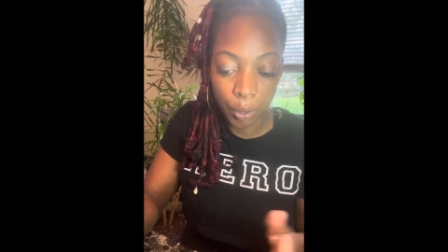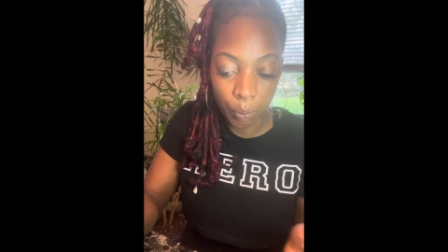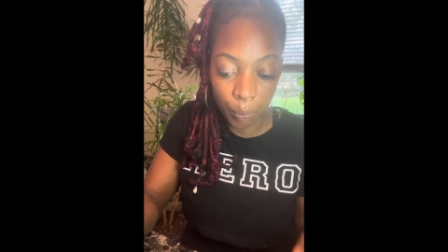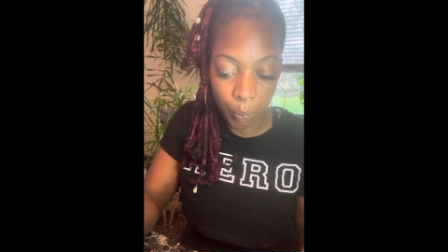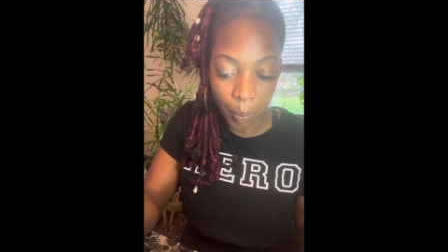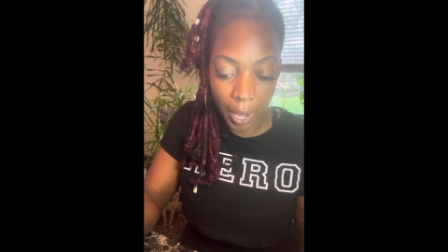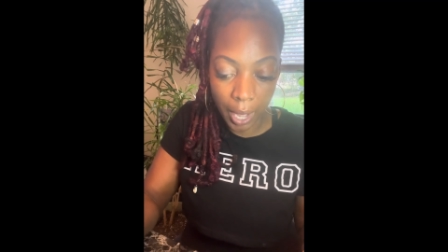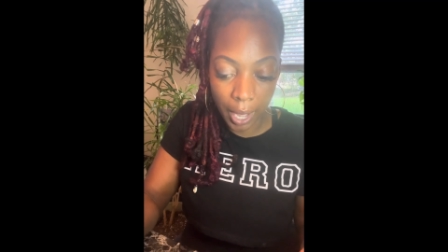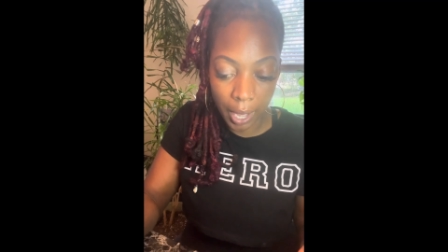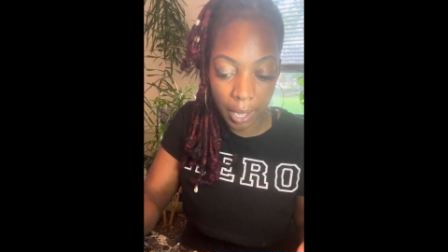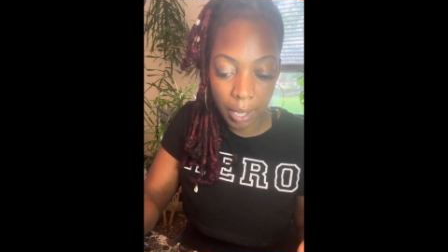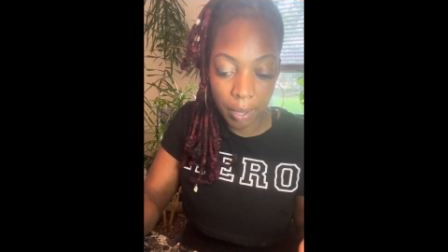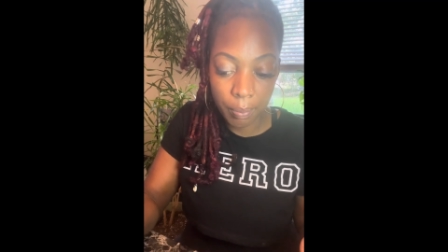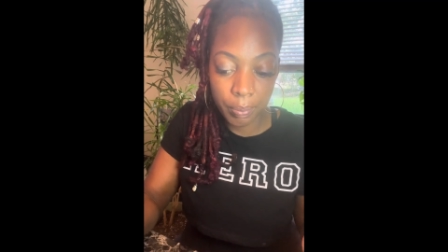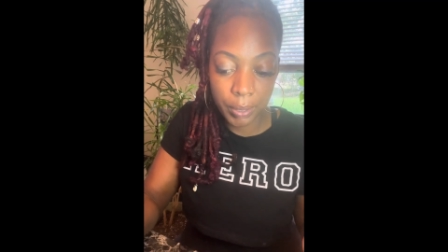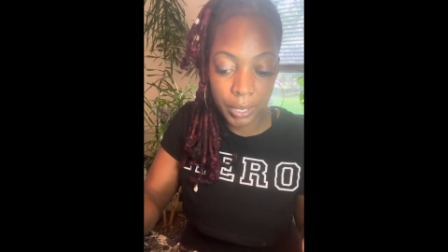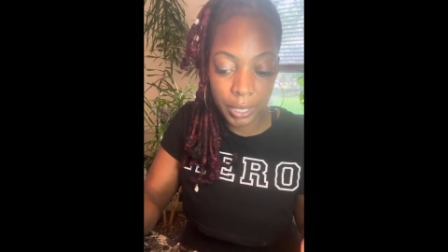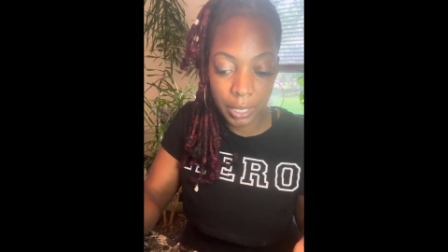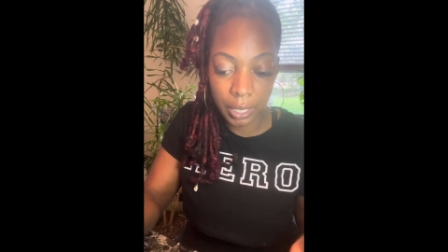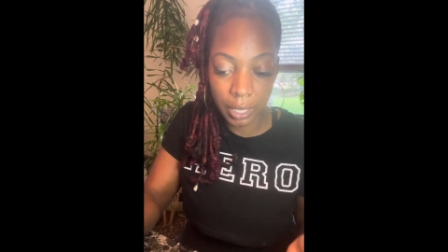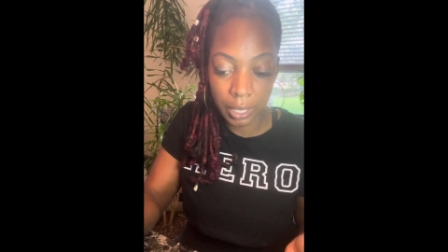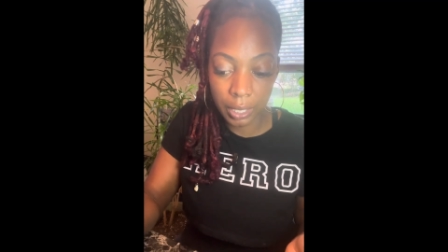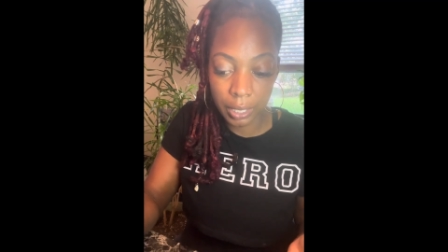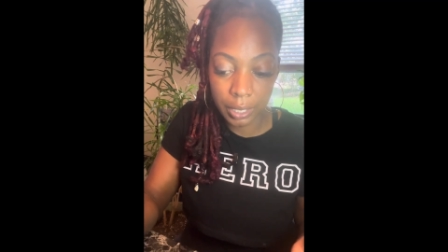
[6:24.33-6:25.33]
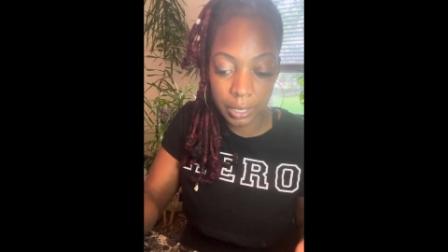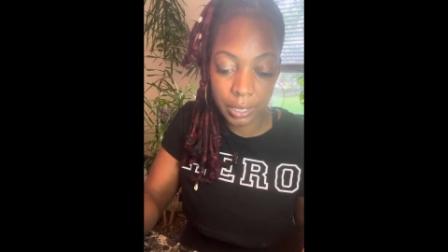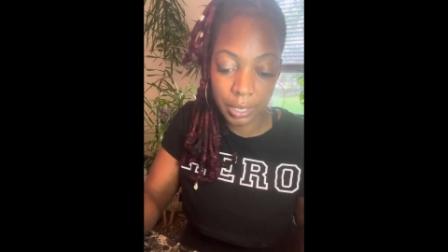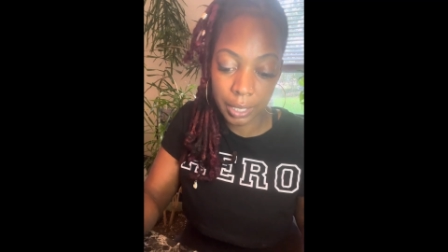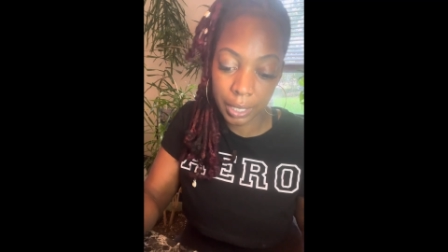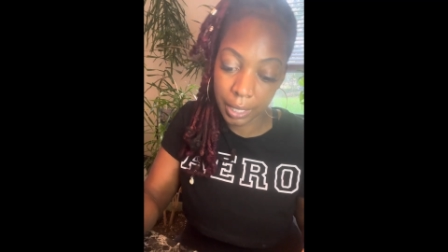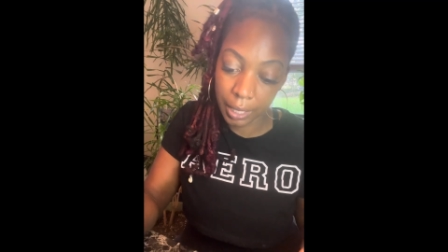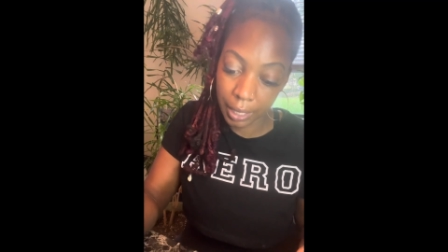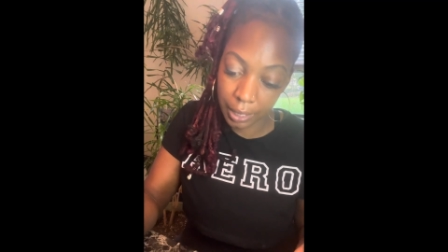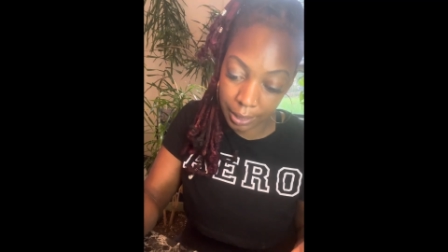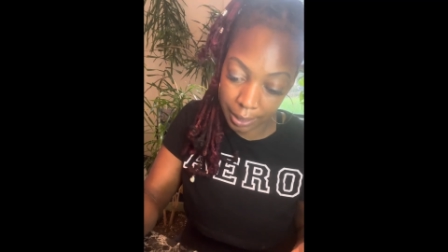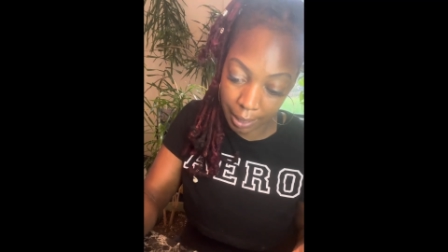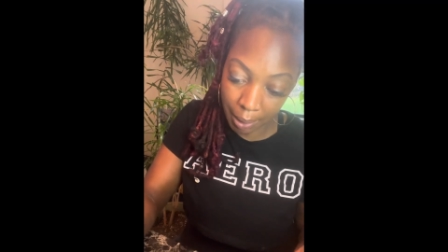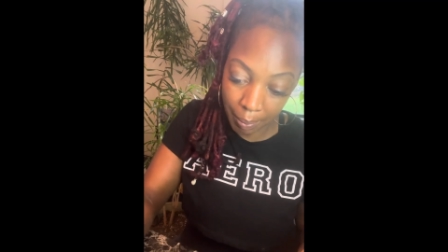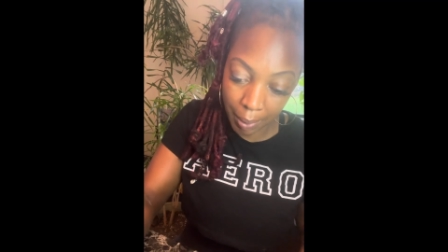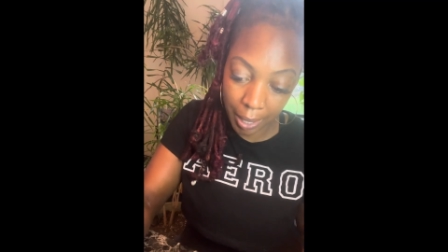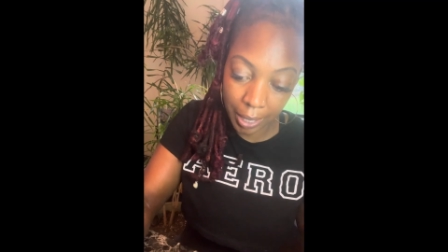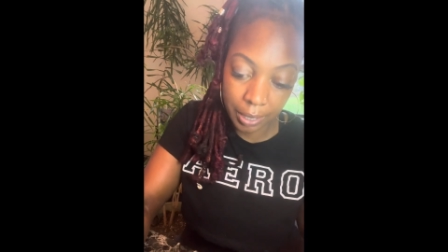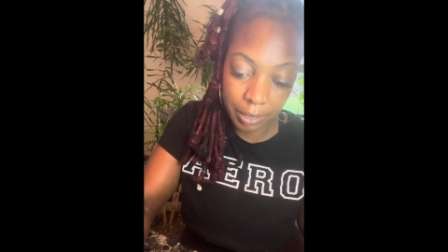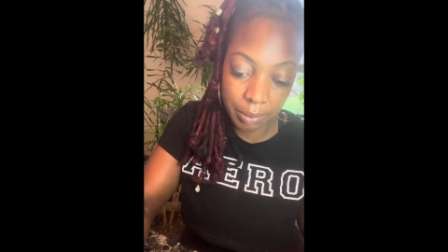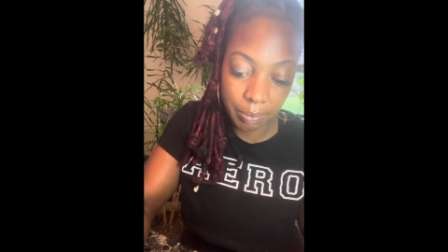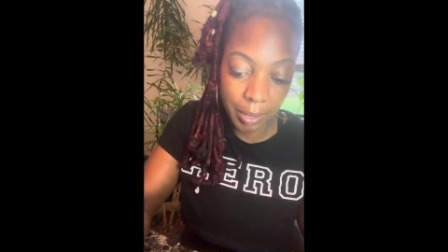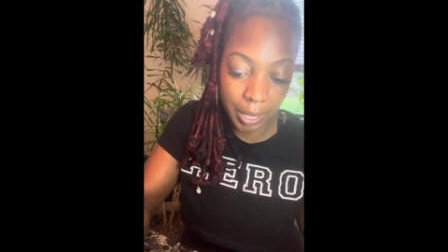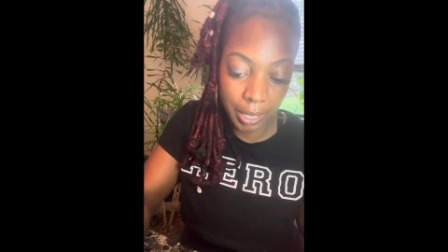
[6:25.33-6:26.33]
Why? Because
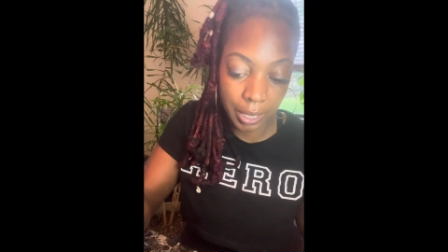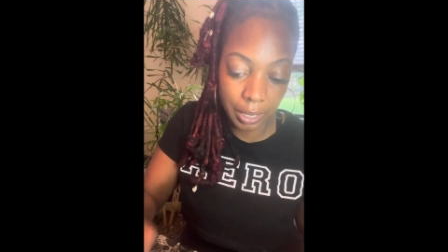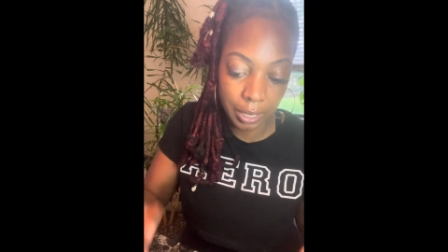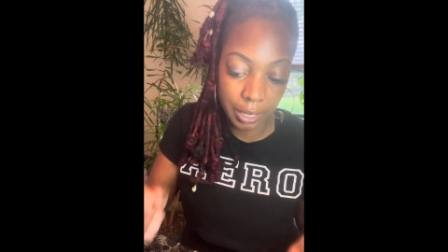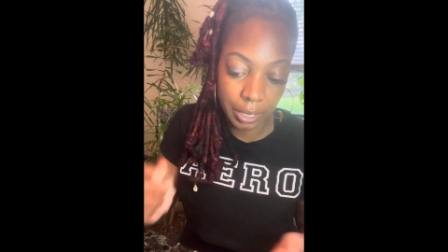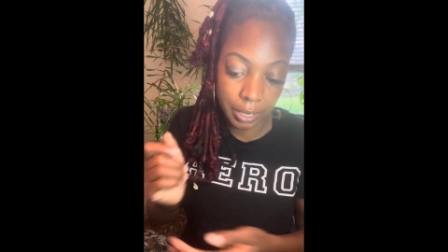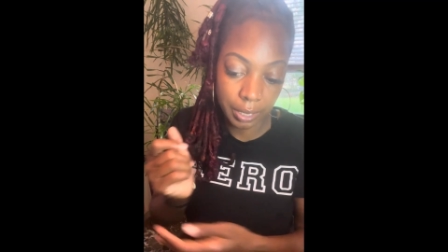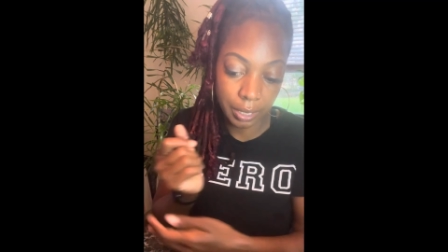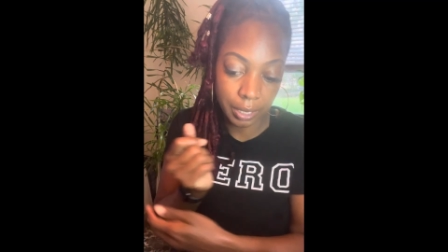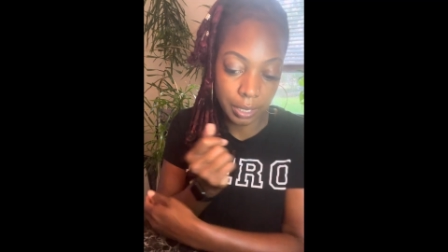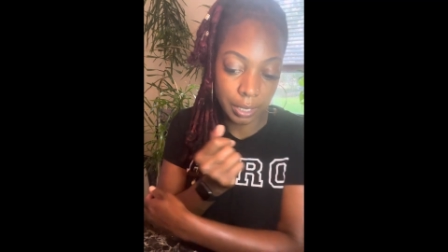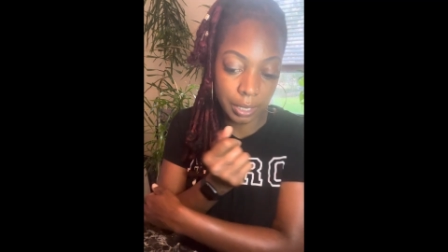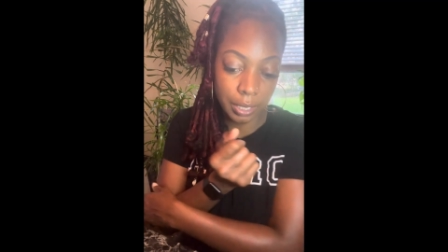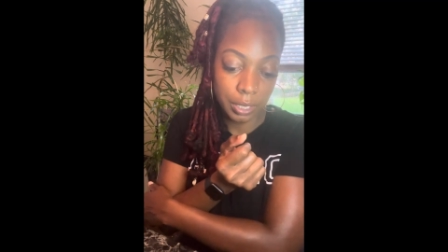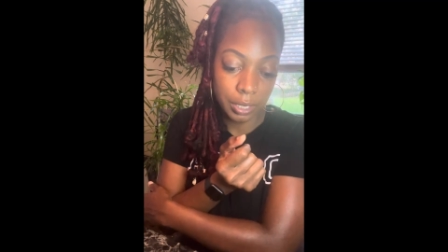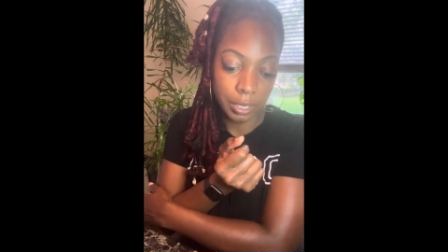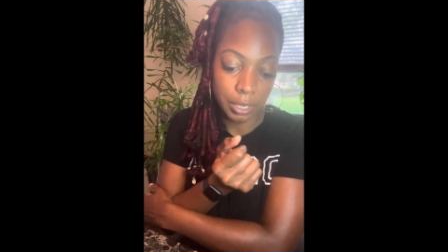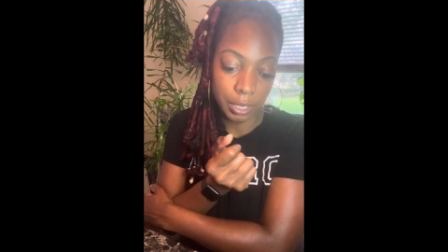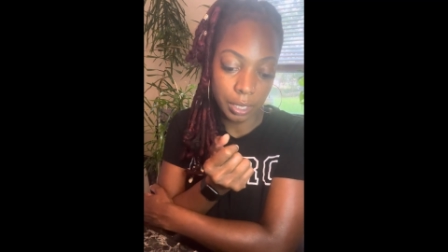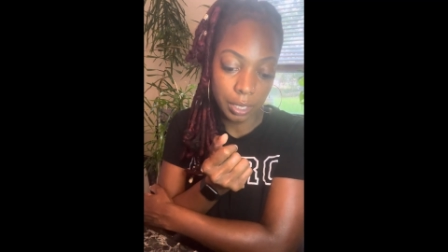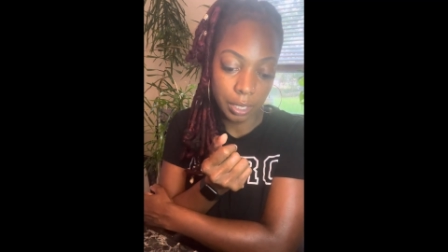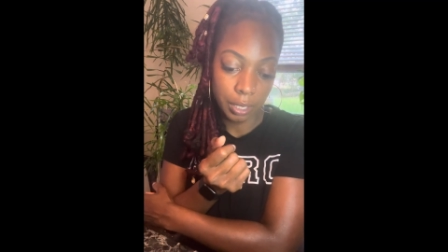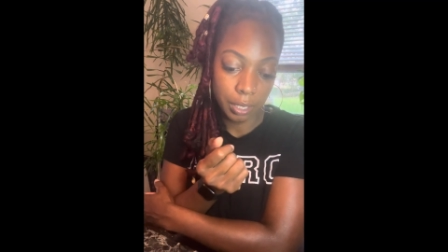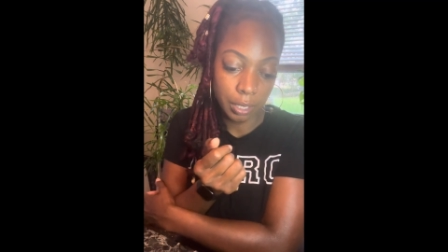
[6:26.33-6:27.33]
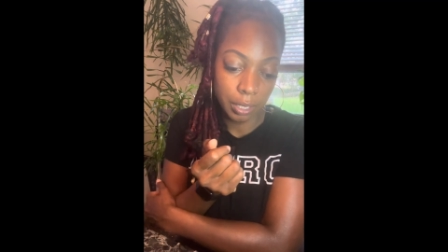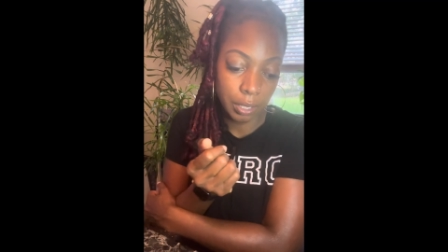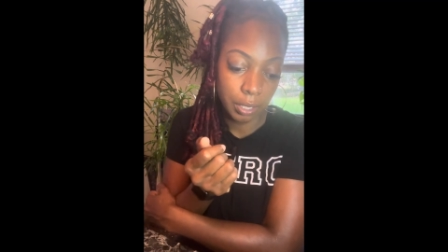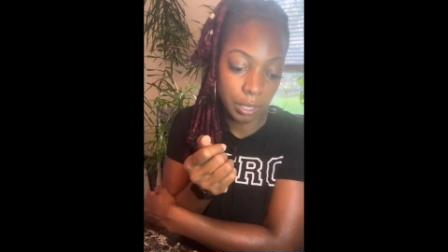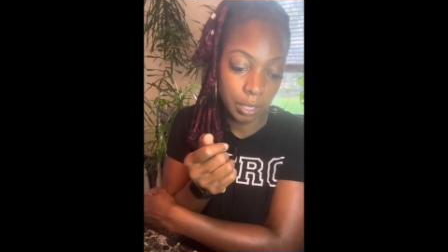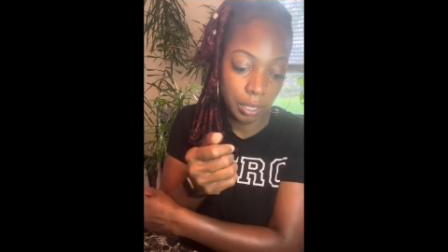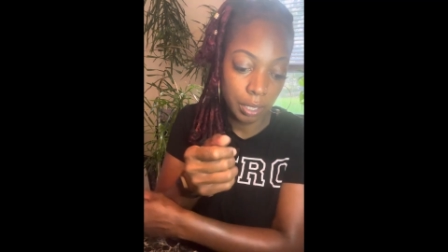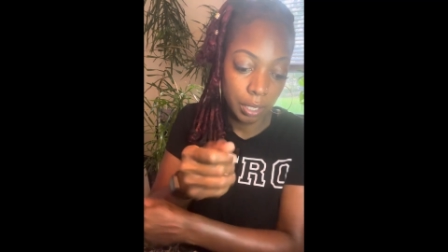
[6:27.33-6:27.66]
somebody's making this decision here.